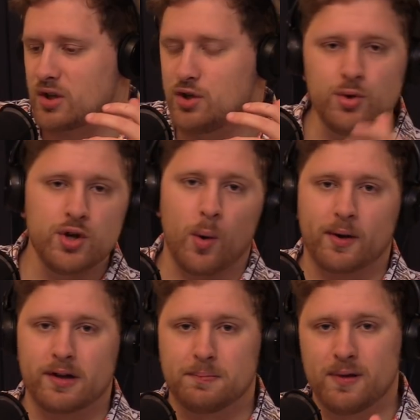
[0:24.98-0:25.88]
New
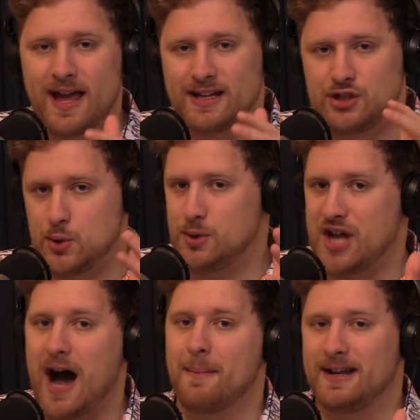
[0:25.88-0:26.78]
York is playing two
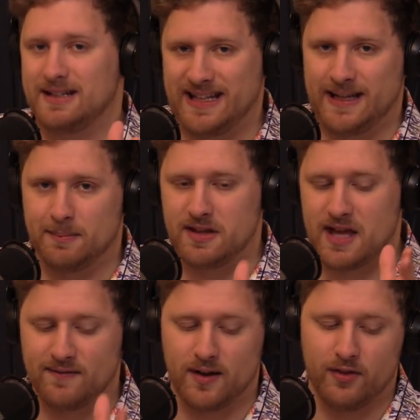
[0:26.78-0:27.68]
dominant teams in
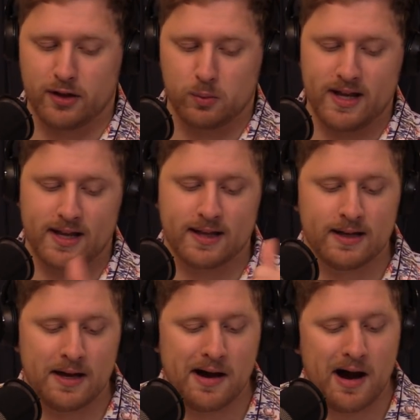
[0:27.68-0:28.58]
the NFL this week.
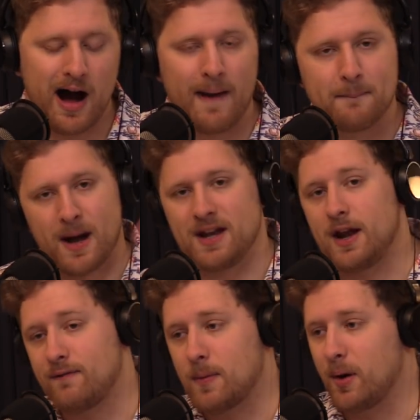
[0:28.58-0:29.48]
On Monday
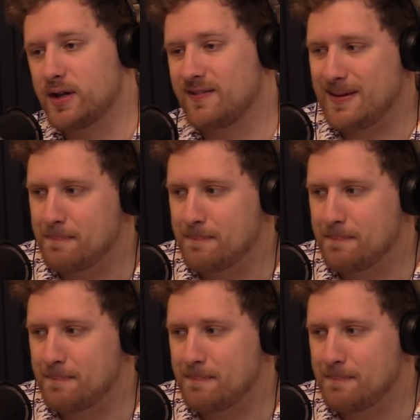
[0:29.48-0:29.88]
Night Football, you have the